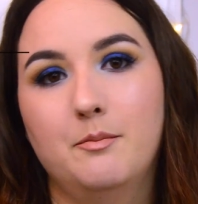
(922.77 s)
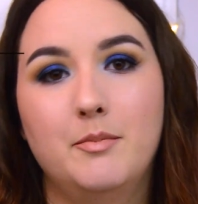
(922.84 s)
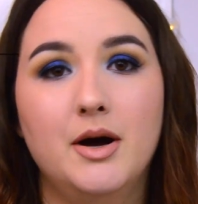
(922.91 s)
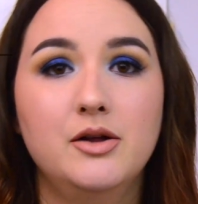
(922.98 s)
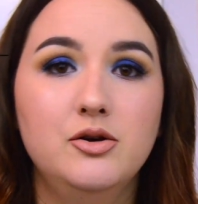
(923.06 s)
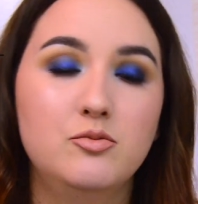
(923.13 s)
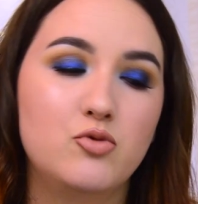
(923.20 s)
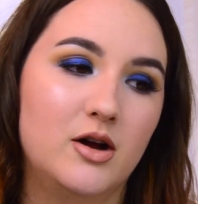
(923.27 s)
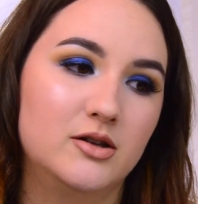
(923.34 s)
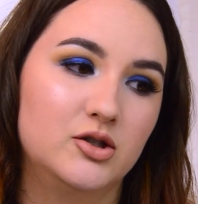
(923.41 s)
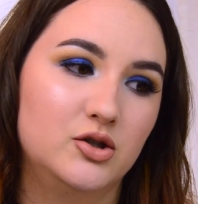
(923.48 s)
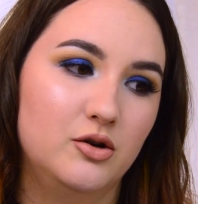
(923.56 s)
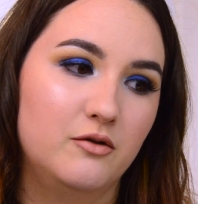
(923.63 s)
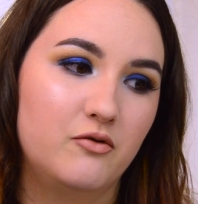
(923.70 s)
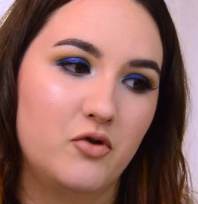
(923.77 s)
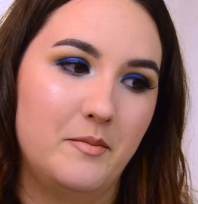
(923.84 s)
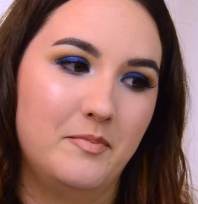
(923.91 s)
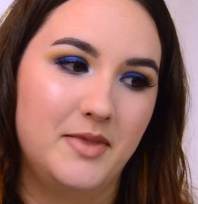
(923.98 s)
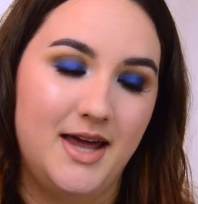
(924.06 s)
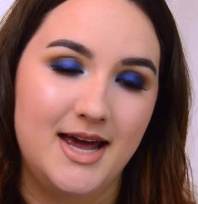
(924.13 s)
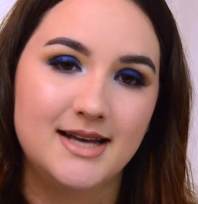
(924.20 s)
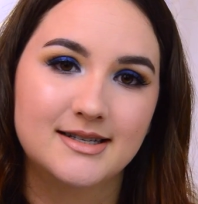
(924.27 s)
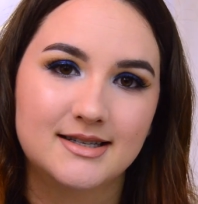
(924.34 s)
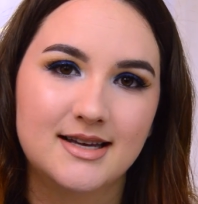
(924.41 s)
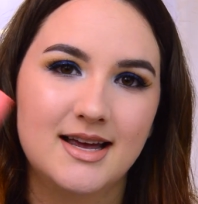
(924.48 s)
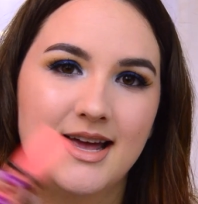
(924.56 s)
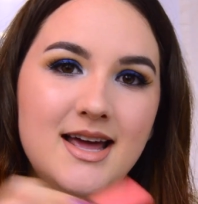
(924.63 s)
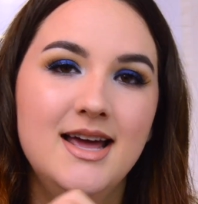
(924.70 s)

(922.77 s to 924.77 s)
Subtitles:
Butter Bronzer from NYX.